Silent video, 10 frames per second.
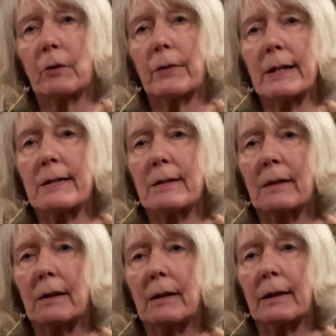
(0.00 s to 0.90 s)
got these
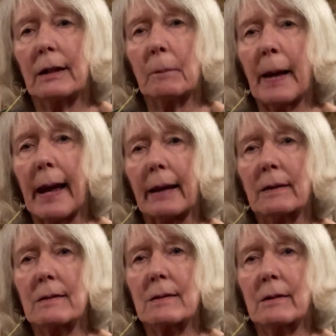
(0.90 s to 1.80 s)
little
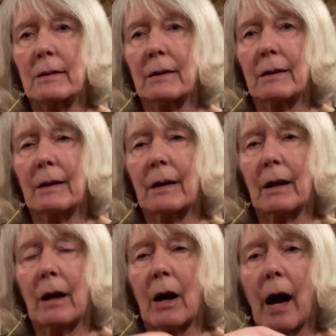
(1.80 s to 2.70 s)
pegs,
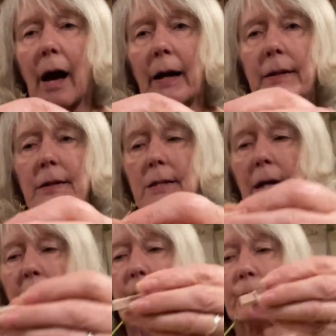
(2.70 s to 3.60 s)
and
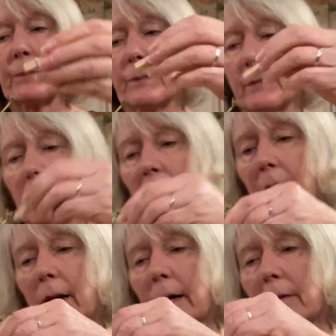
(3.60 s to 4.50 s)

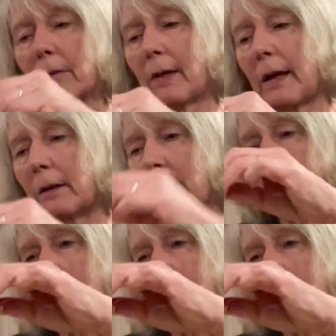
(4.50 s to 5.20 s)
I could then